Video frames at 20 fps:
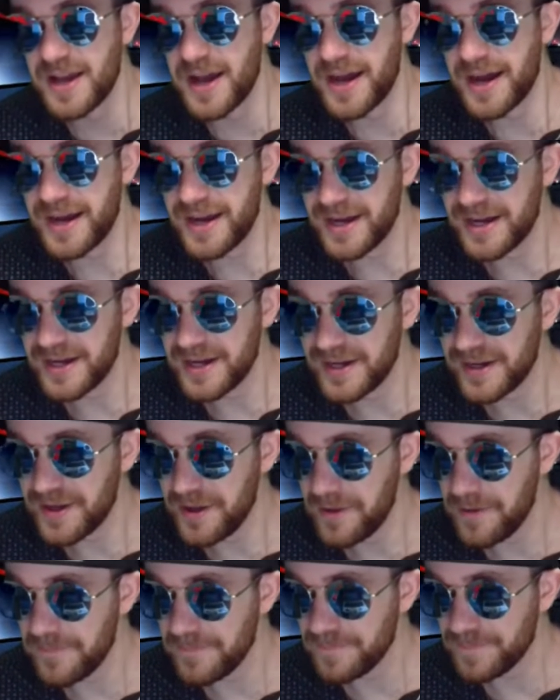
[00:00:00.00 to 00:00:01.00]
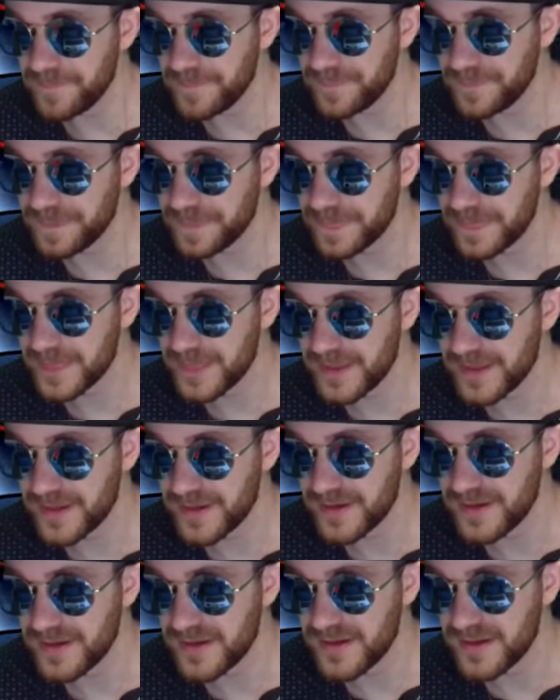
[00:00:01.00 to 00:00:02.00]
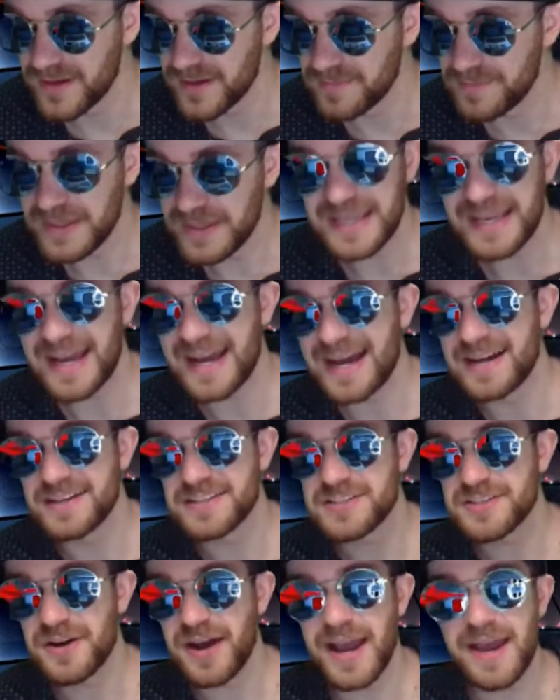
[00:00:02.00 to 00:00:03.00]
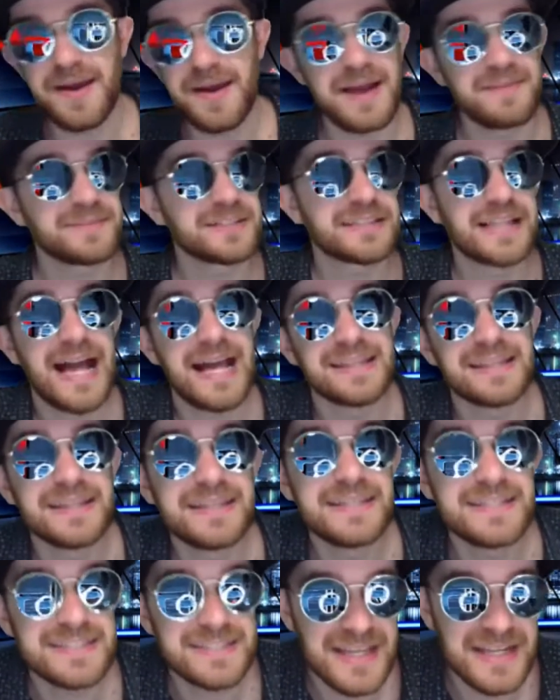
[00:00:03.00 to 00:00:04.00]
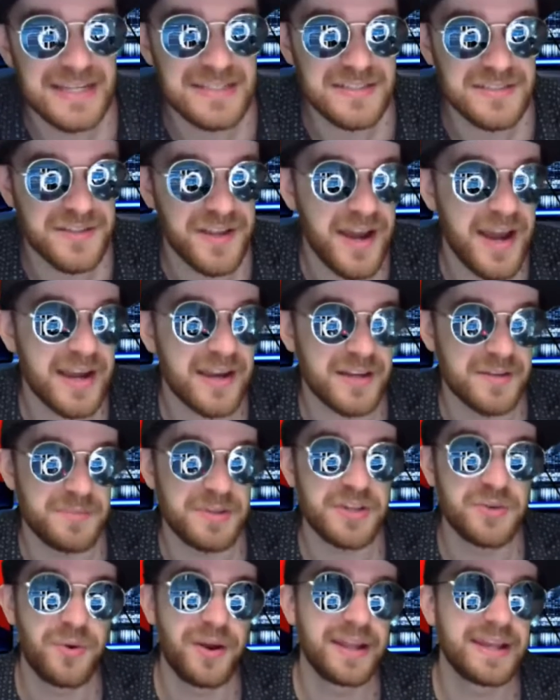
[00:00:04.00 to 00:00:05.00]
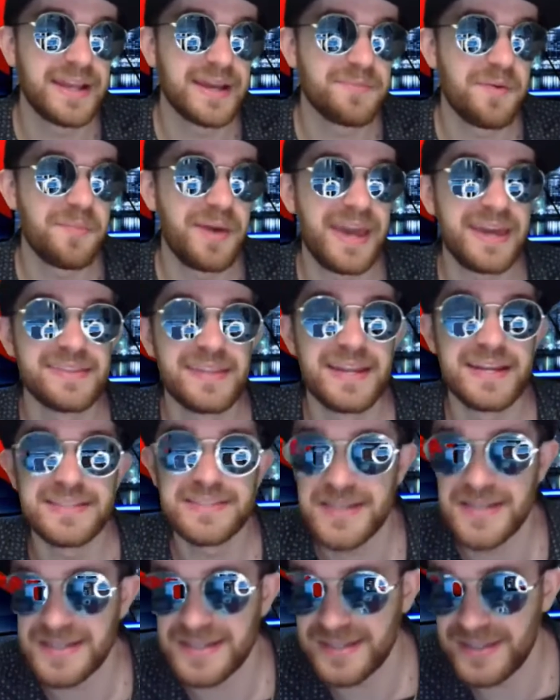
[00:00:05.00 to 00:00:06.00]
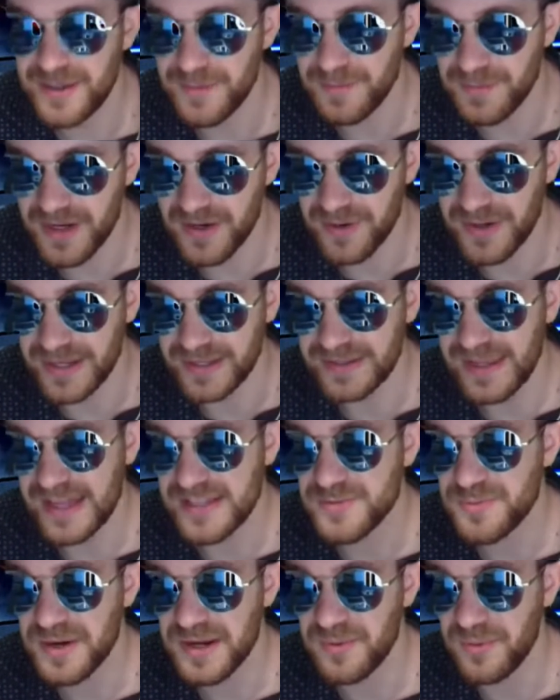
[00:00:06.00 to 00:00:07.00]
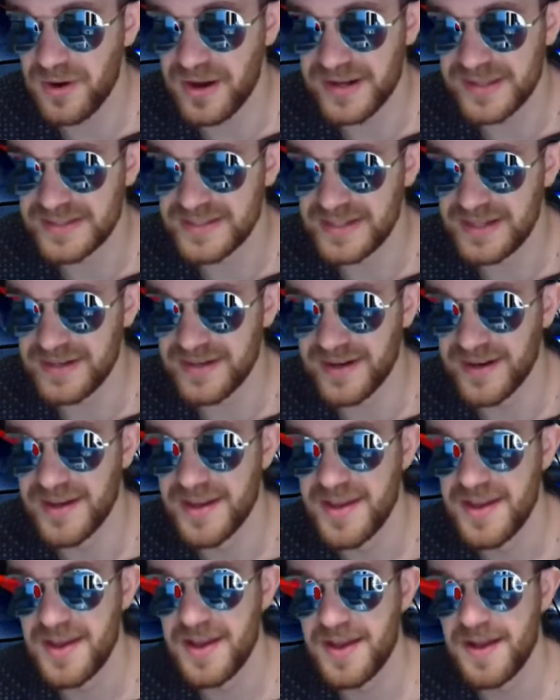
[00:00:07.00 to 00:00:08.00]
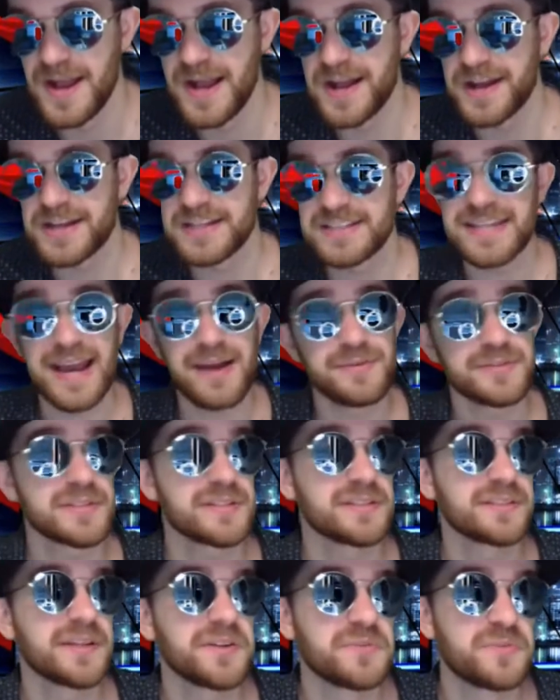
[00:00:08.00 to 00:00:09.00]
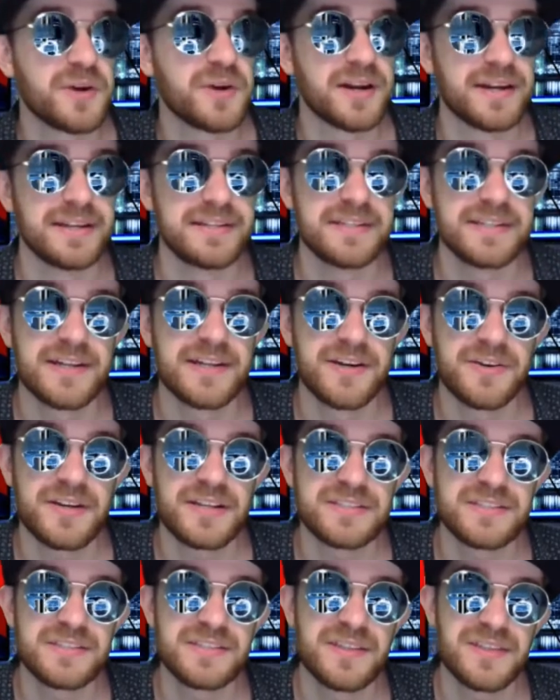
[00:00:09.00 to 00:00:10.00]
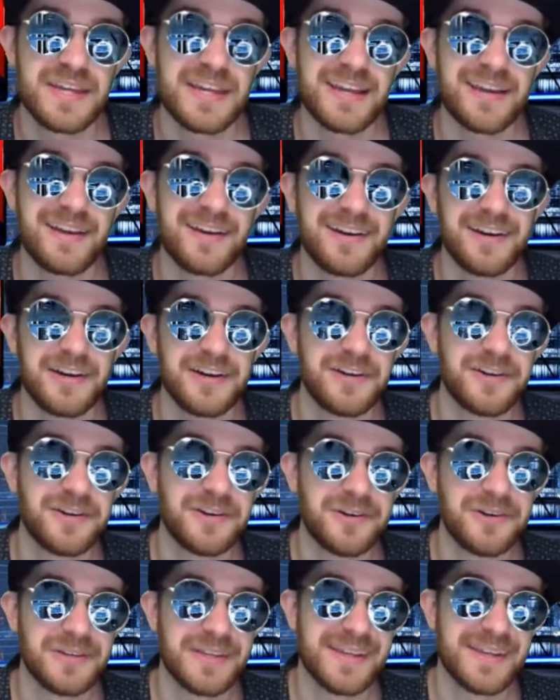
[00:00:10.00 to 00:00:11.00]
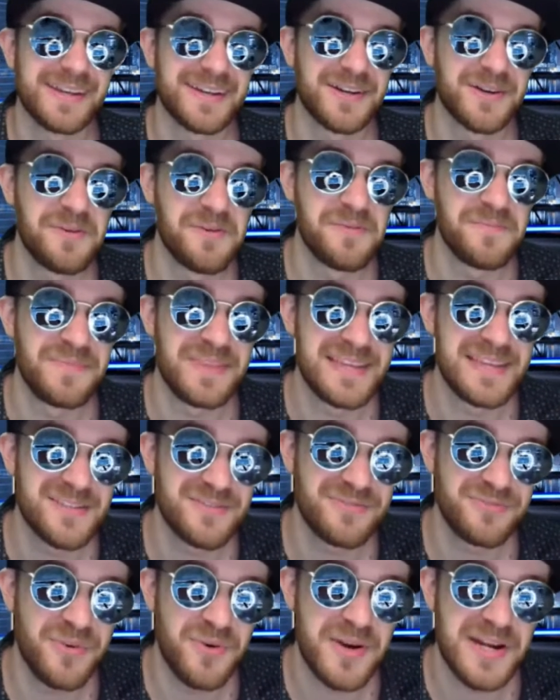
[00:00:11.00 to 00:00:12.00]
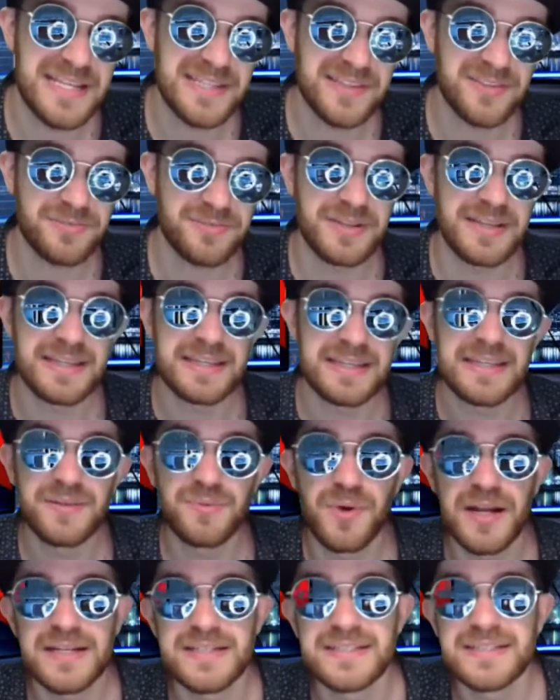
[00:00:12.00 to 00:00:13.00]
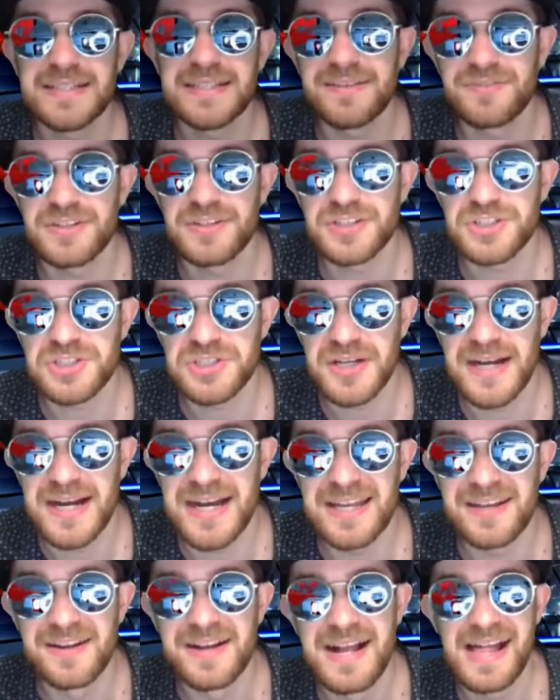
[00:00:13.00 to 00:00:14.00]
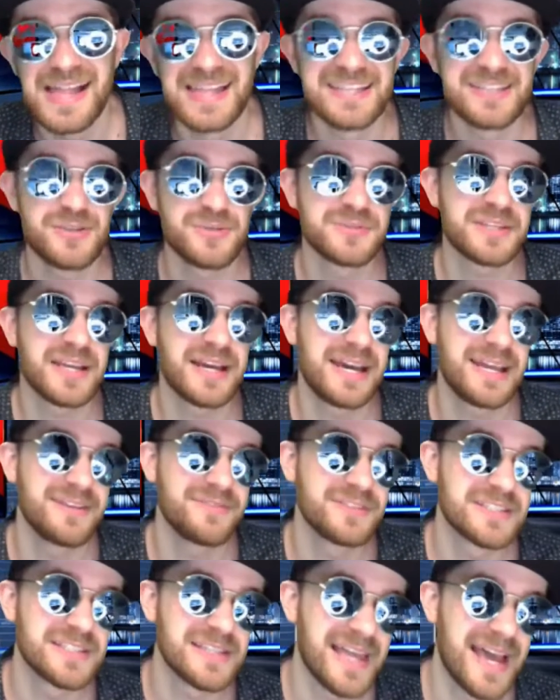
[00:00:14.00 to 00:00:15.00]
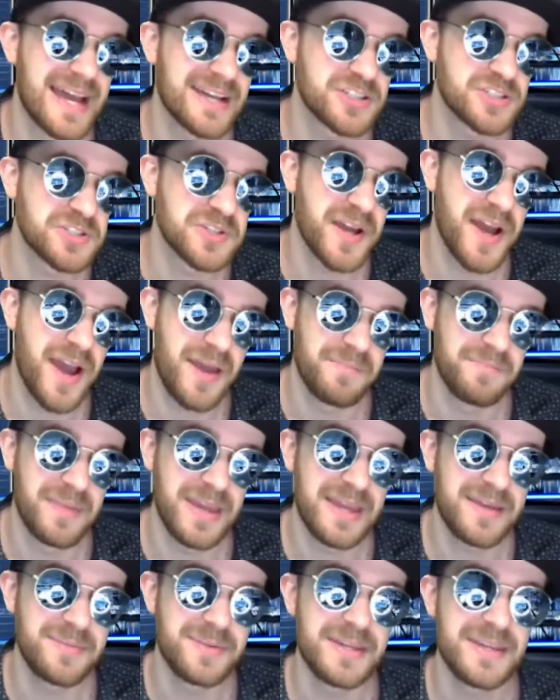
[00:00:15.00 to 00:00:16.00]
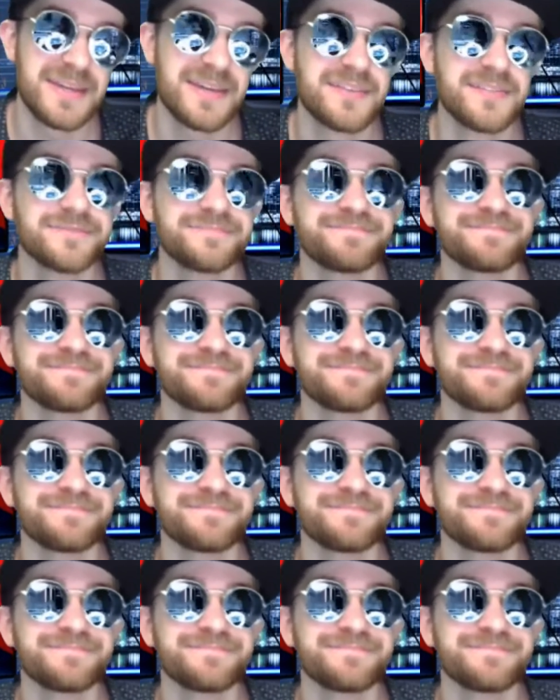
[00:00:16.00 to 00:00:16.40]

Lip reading: But yeah, so I'm glad that he said he's not going to be quitting MMA and that he's going to keep going. That's what I wanted to hear, because I was a little worried, you know, because you think, oh, you know, he's 43. He wanted to give it a shot. This was kind of his last shot, maybe.